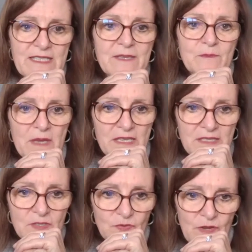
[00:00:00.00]
it makes
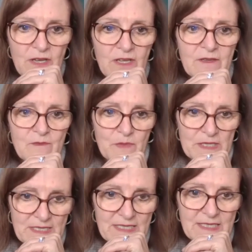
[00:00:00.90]
strong
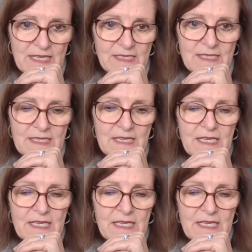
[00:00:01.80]
business sense.